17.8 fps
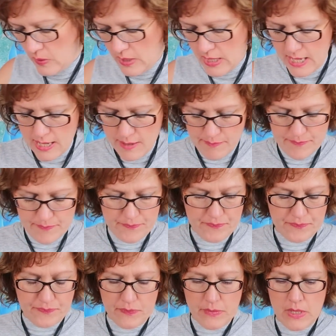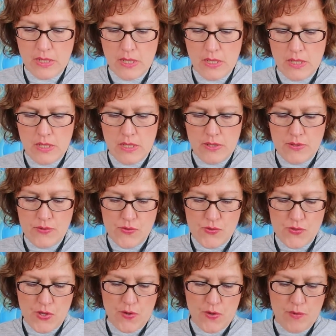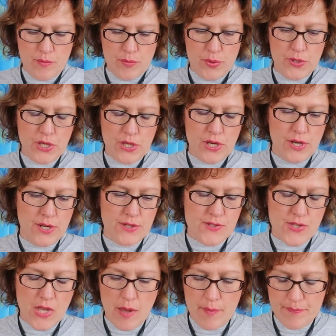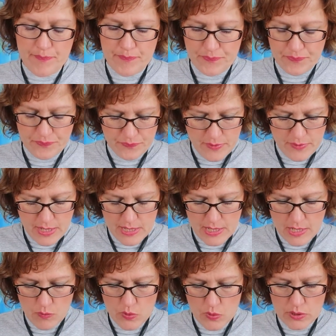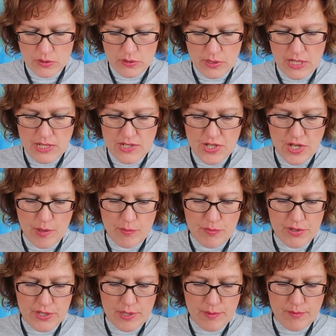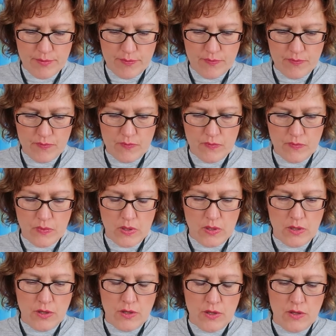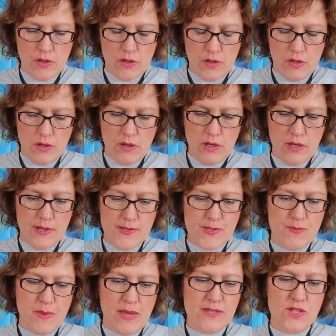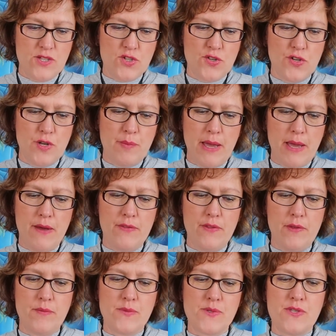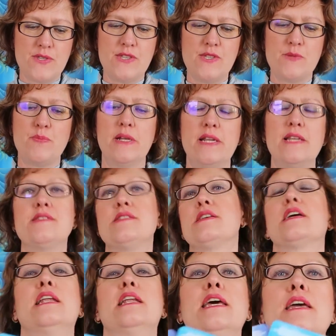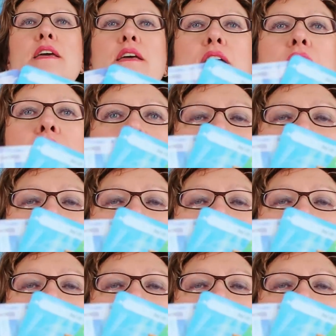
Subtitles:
Okay, so put the cards up and then I will interpret them. I'll ask Metatron about them. So this is politically.